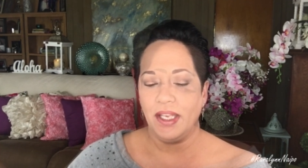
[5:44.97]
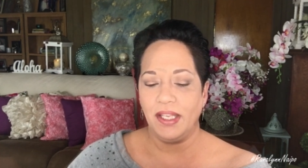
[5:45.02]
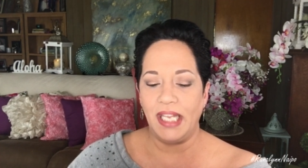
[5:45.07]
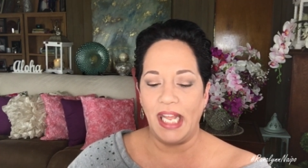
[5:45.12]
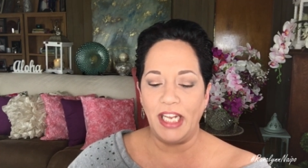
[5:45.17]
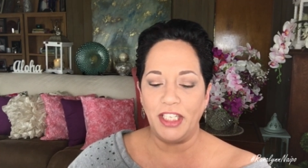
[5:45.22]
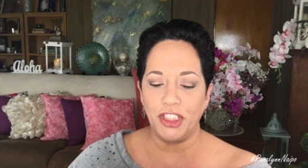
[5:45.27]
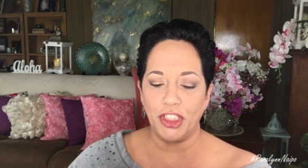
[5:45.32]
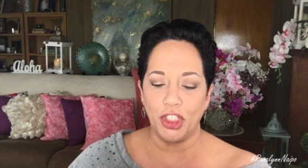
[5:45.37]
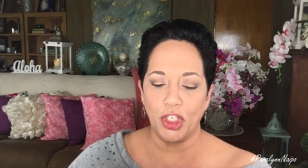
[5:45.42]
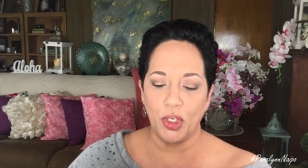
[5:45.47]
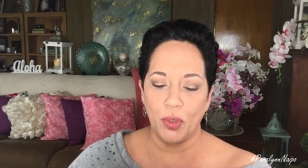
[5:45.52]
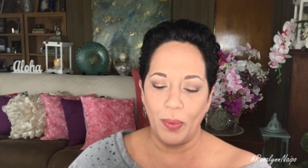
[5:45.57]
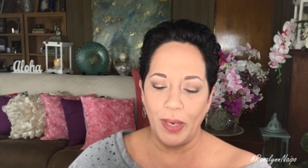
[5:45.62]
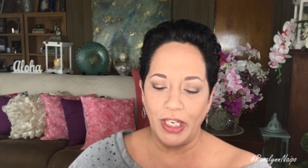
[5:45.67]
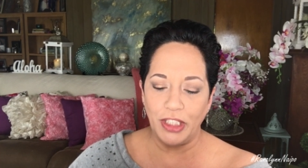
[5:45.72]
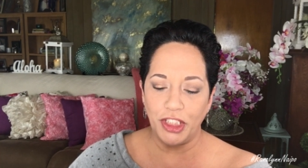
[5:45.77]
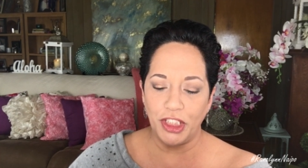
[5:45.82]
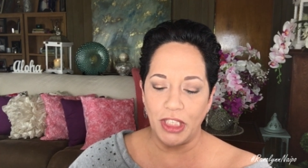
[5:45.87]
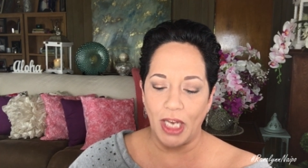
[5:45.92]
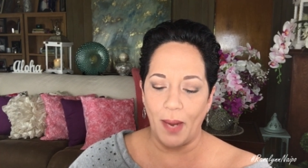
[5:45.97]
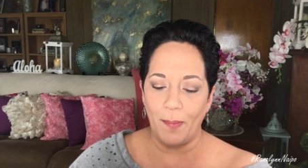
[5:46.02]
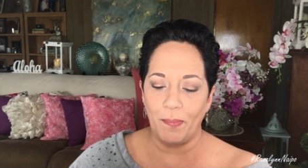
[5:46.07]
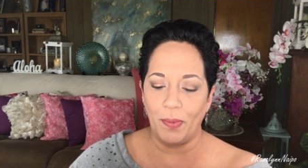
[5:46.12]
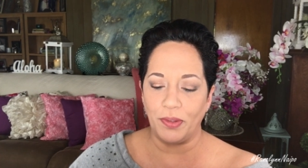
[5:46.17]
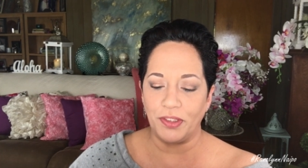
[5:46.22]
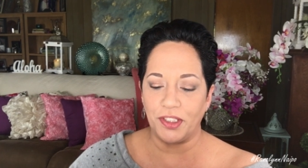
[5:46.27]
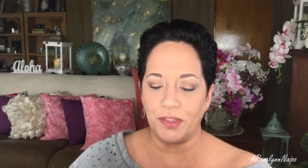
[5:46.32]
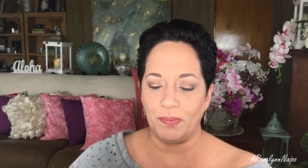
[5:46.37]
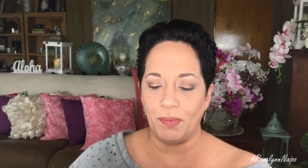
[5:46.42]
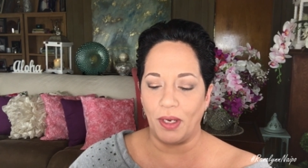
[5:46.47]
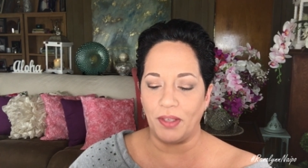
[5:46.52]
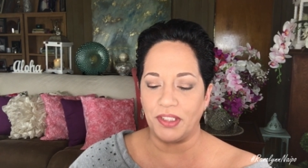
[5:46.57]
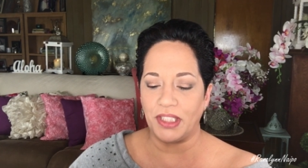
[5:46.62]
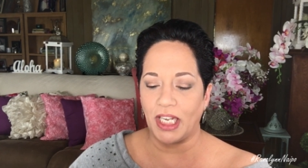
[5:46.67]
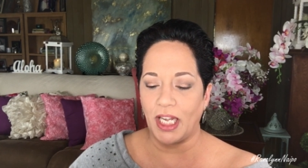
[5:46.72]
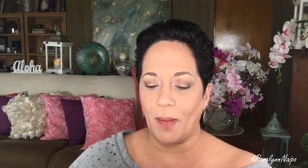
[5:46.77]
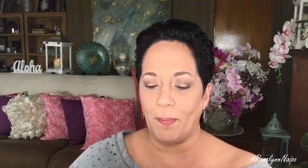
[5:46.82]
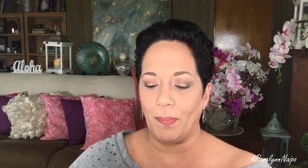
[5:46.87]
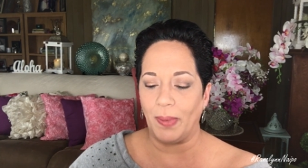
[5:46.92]
Nature Queen shampoo smells
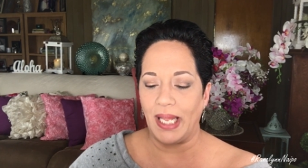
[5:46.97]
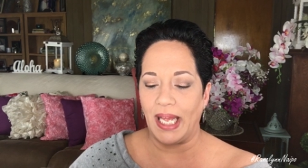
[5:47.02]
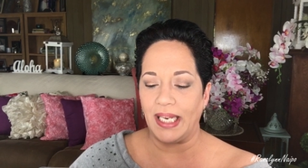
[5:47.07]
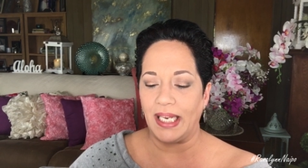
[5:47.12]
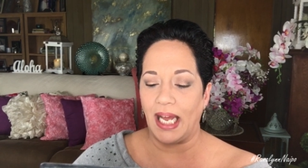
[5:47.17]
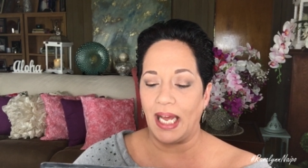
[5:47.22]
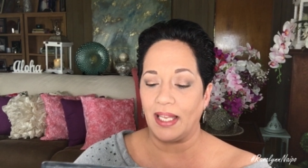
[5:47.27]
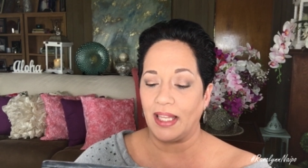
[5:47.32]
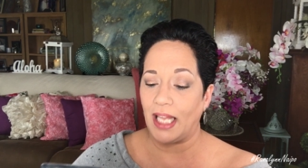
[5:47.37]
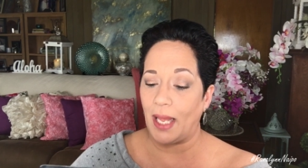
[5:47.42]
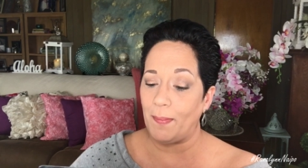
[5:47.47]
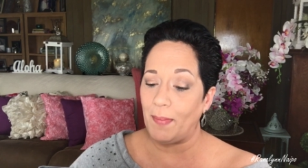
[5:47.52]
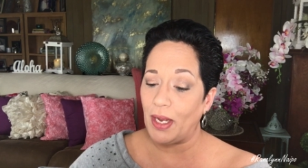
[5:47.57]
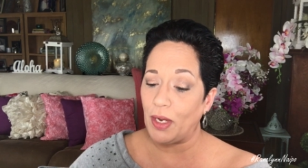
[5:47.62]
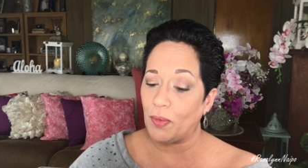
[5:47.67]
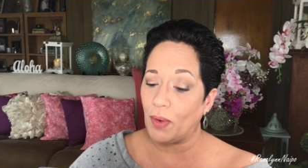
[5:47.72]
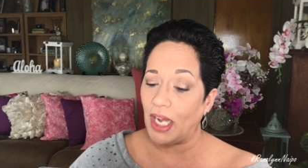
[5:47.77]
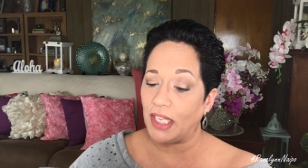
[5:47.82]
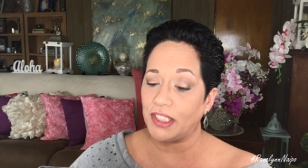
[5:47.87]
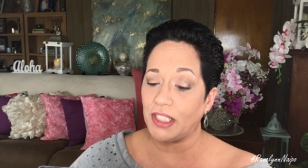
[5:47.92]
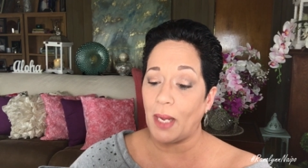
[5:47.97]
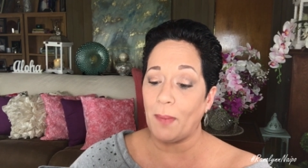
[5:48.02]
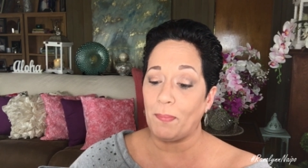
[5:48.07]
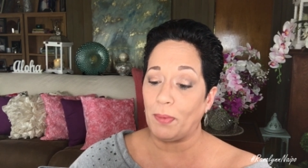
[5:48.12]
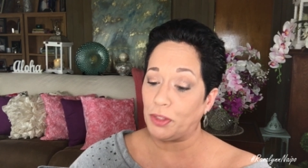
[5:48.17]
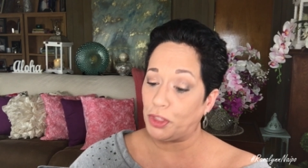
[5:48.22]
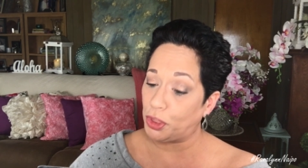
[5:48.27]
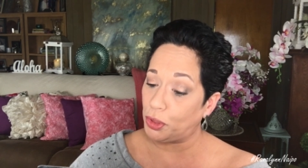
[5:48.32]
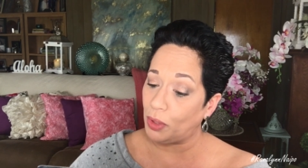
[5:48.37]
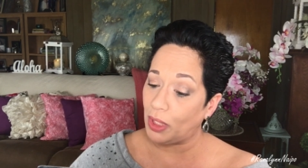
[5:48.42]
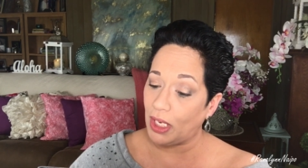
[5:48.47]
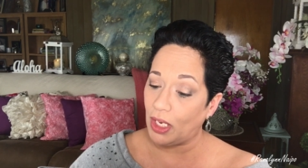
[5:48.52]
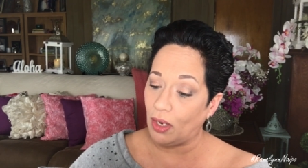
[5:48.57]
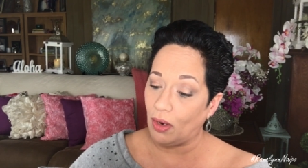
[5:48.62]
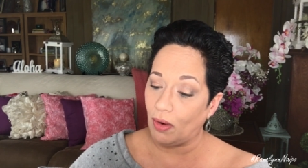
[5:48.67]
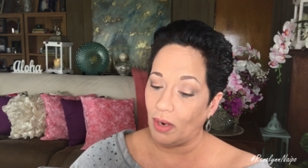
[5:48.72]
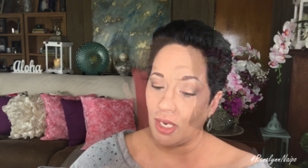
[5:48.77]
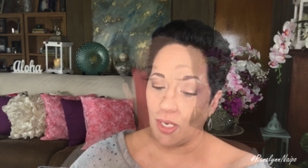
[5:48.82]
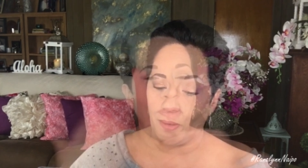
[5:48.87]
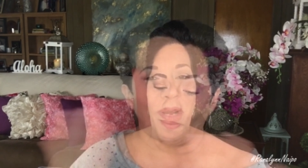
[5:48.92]
like a blend of lemongrass and patchouli
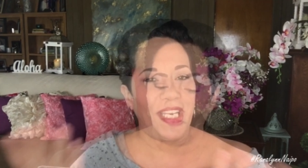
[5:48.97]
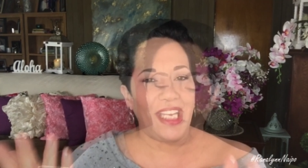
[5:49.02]
oil.